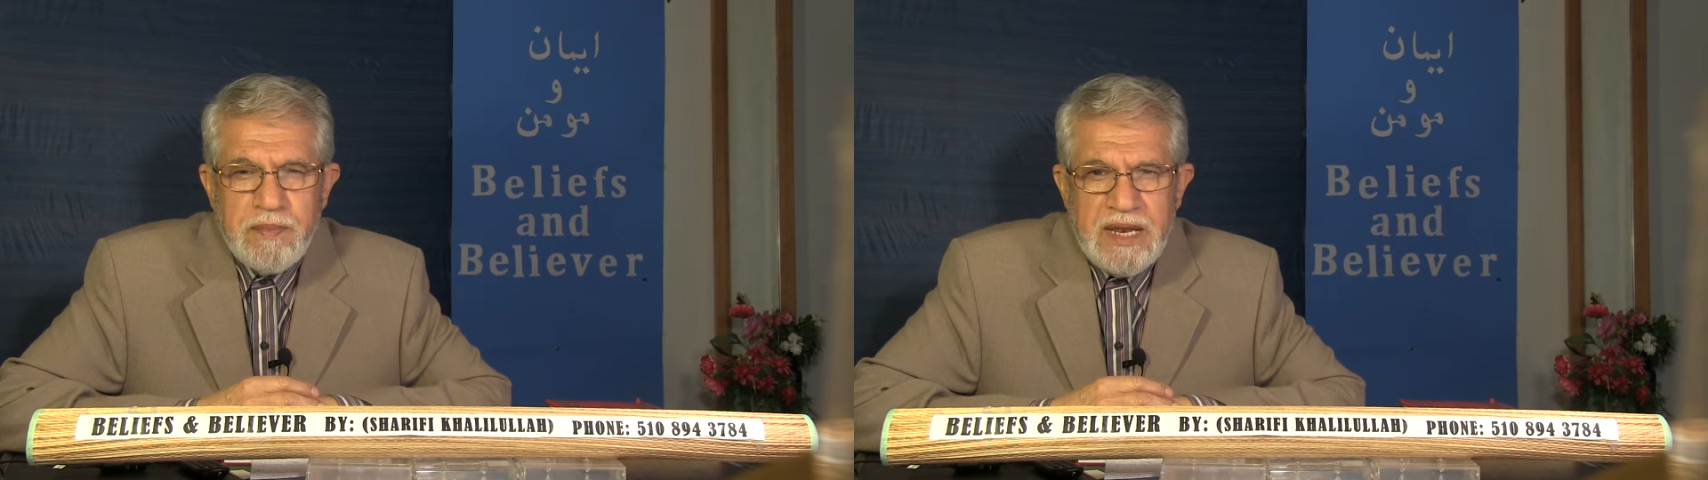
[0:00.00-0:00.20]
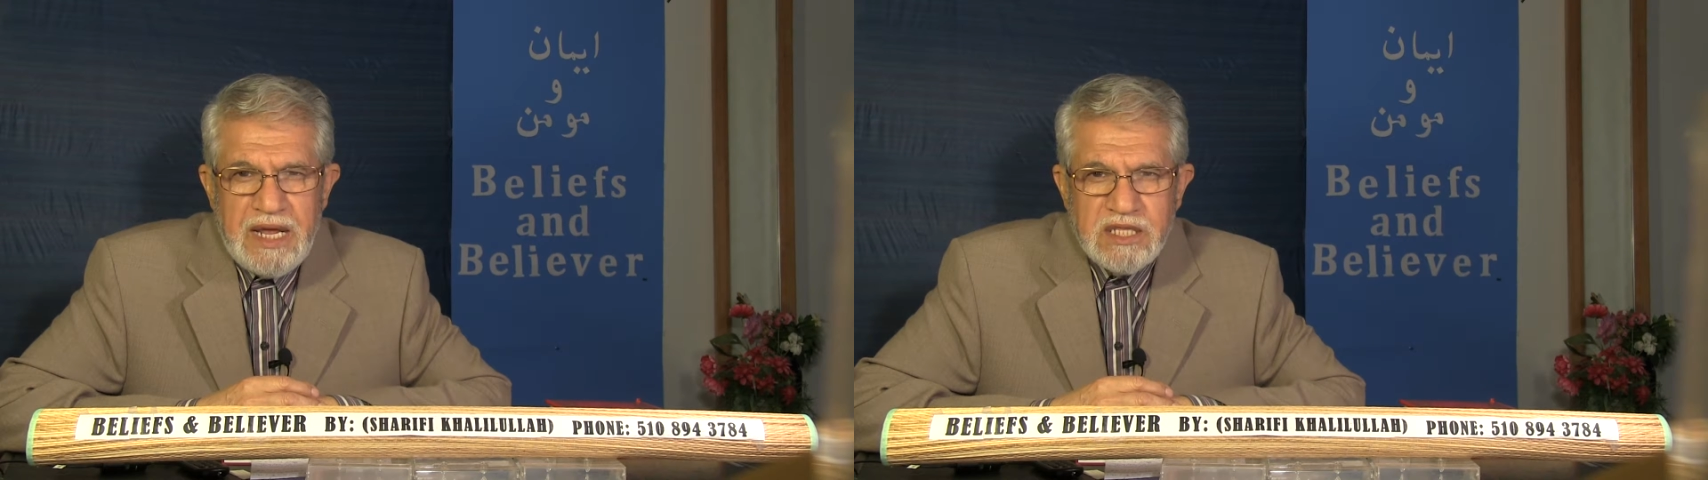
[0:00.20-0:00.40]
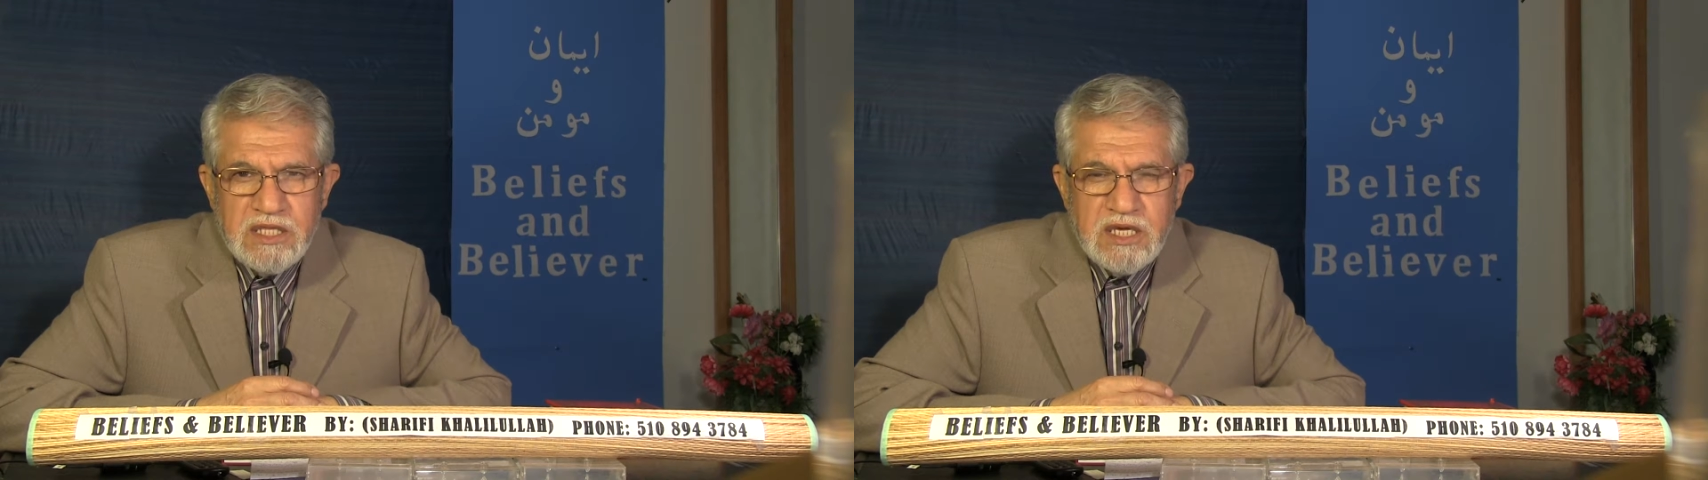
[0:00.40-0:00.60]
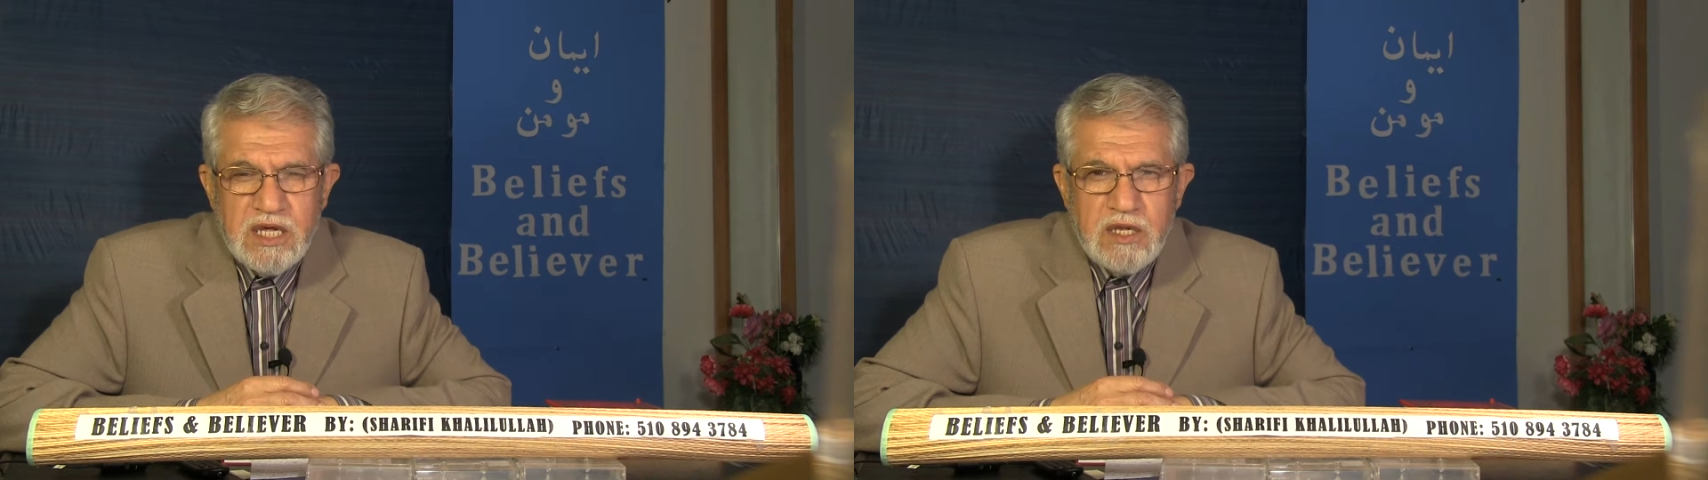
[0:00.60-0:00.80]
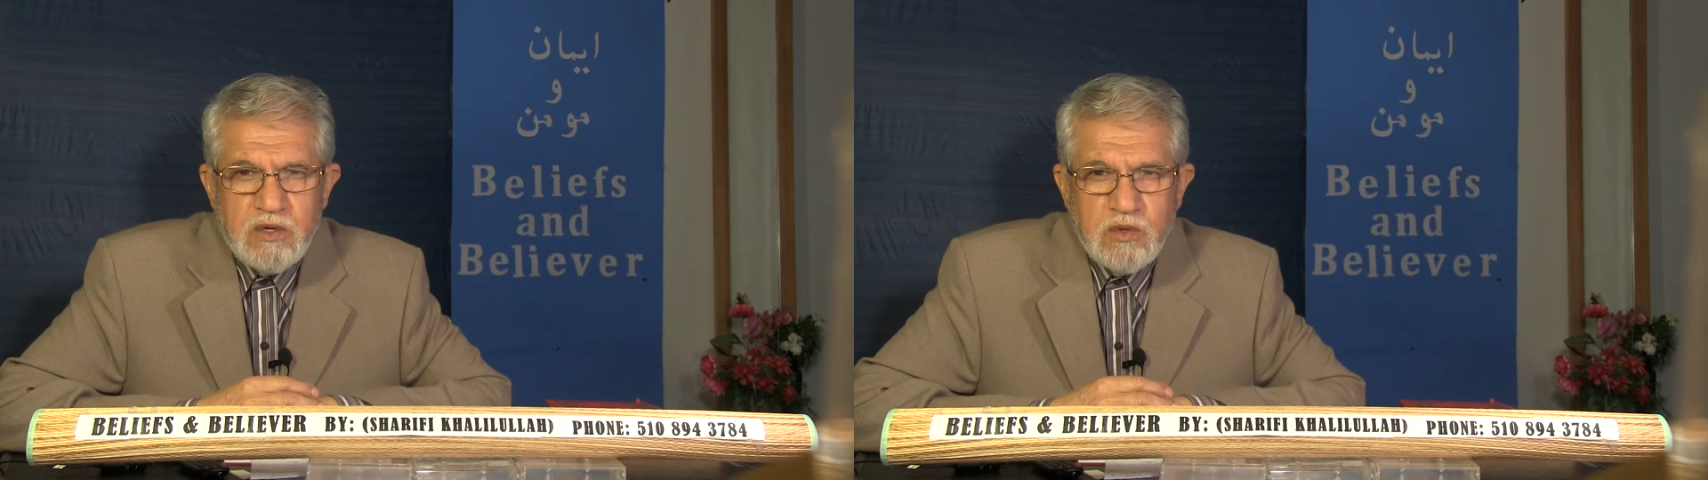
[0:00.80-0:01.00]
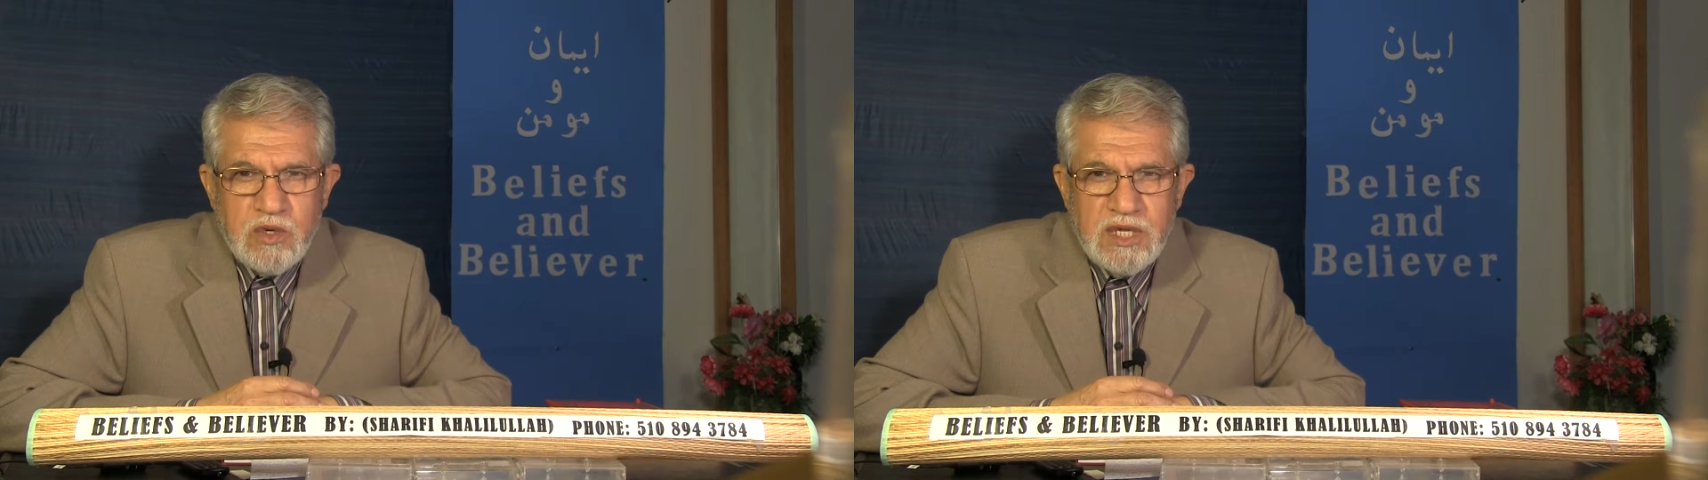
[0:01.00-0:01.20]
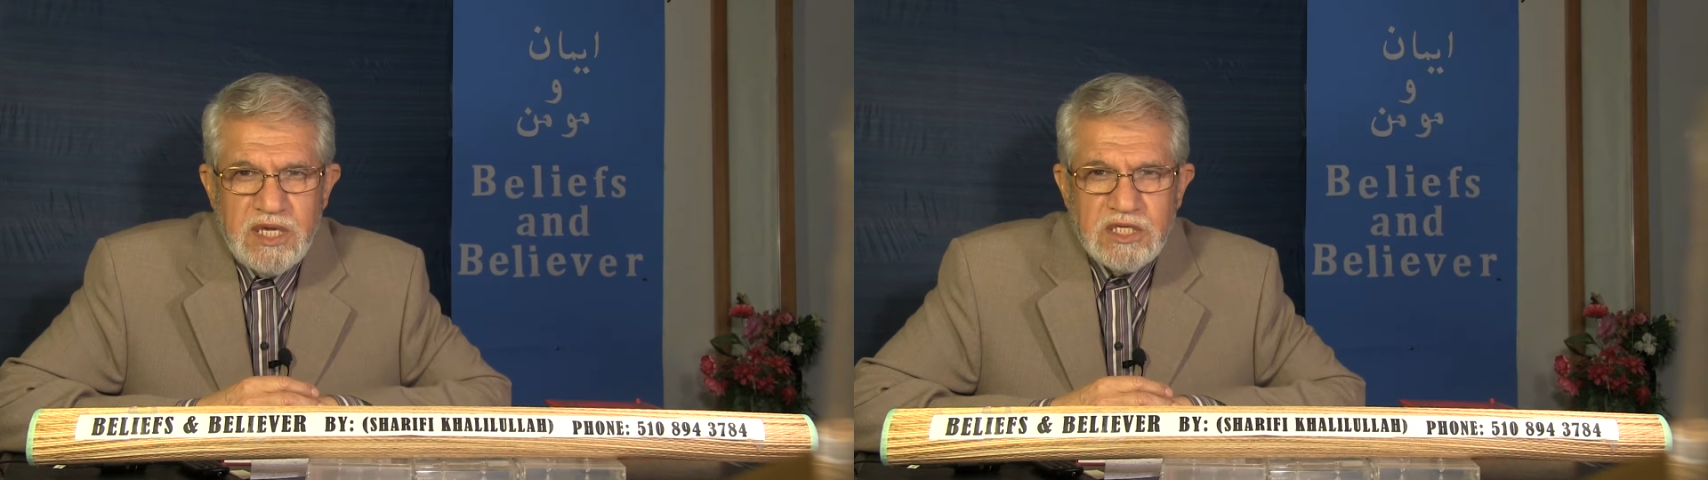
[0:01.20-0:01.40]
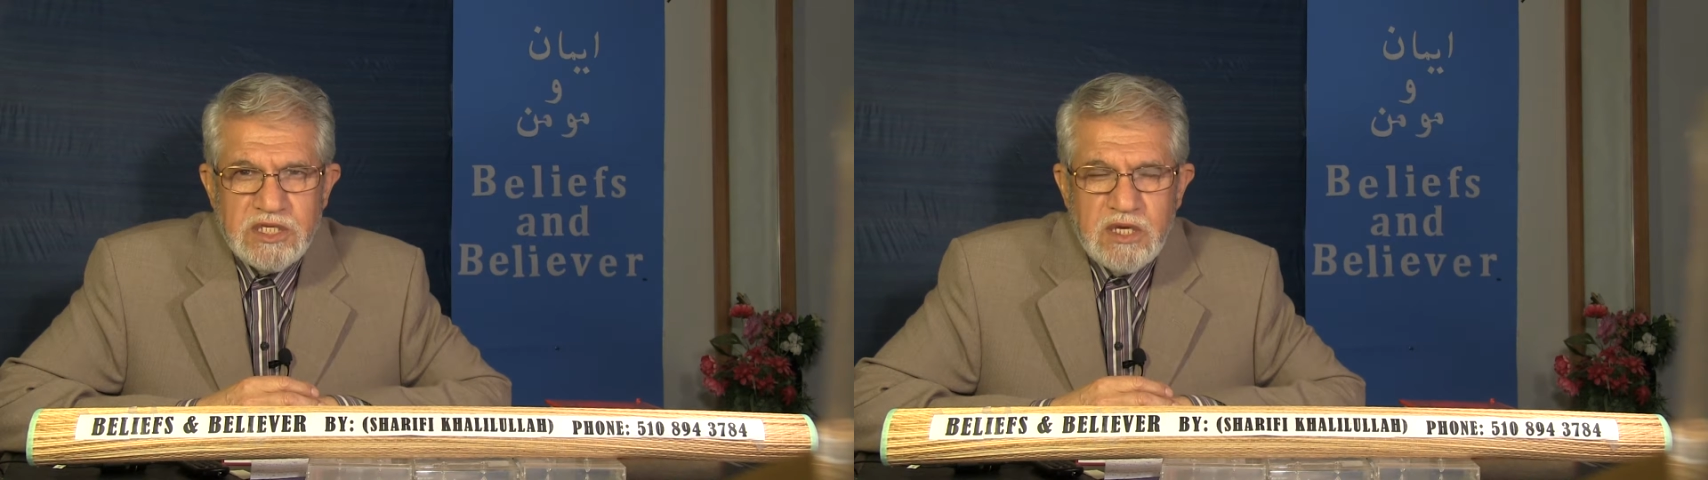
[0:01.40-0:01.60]
practical
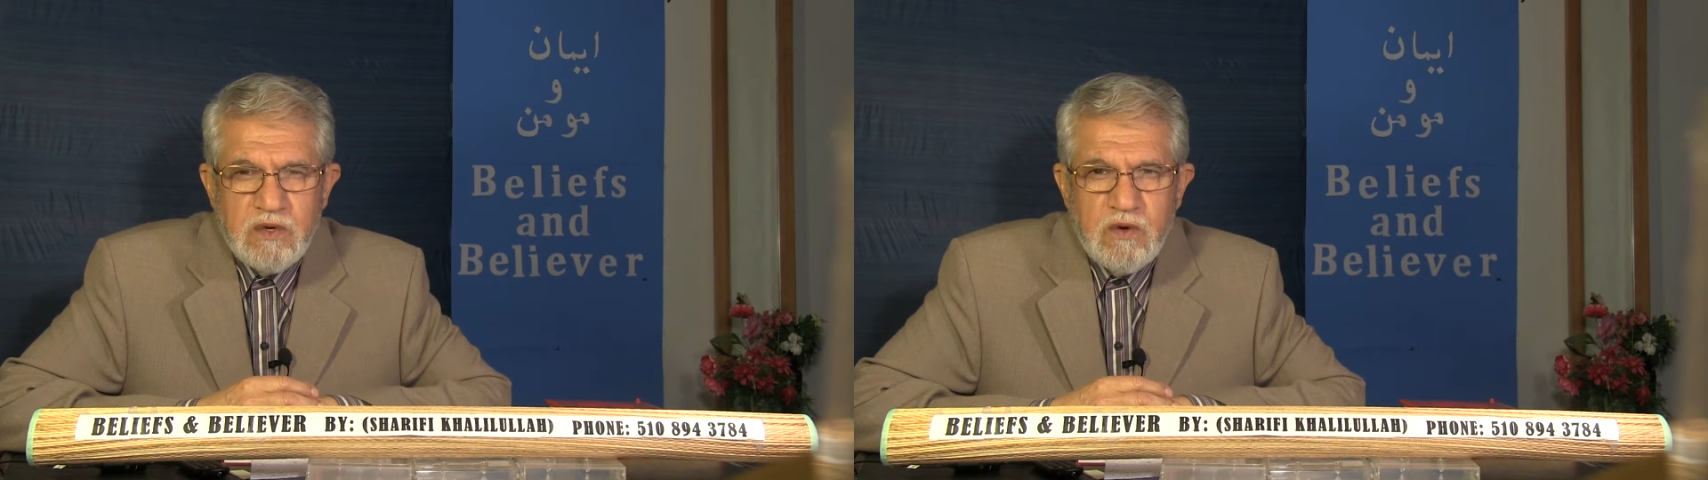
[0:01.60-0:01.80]
creation